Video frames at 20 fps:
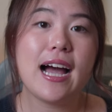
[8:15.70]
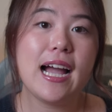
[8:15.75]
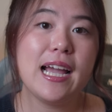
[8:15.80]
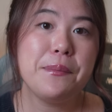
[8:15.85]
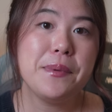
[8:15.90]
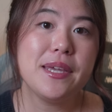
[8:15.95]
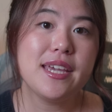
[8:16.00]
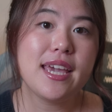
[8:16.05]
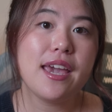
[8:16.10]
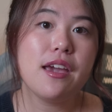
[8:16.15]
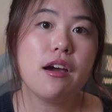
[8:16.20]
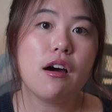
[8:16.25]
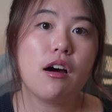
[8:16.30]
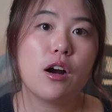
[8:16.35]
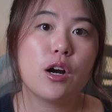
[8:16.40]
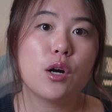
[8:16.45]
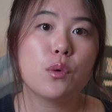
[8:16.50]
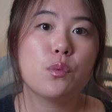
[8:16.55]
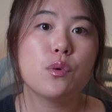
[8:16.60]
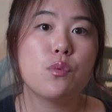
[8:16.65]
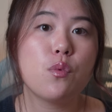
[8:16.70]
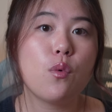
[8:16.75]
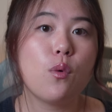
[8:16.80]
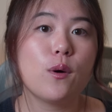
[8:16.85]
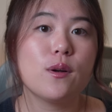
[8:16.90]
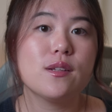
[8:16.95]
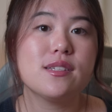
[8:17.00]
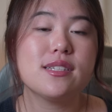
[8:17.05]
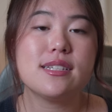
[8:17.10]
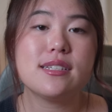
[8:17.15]
IBKR
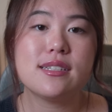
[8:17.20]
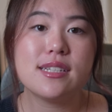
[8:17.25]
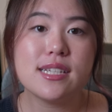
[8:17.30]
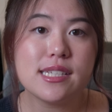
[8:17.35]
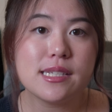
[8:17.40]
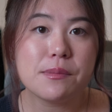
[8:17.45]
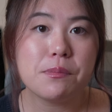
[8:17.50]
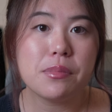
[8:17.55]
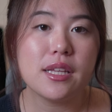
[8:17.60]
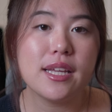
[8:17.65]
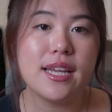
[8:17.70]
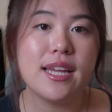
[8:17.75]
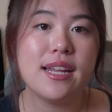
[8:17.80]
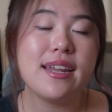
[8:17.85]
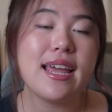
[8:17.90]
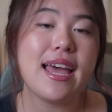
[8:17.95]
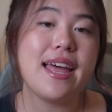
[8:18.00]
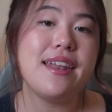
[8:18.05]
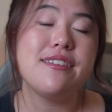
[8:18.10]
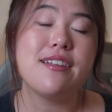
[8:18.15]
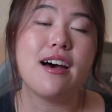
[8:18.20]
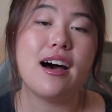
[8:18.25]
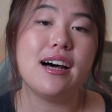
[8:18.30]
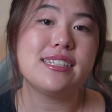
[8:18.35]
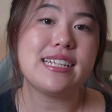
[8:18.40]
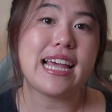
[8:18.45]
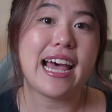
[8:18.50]
rewards discipline and not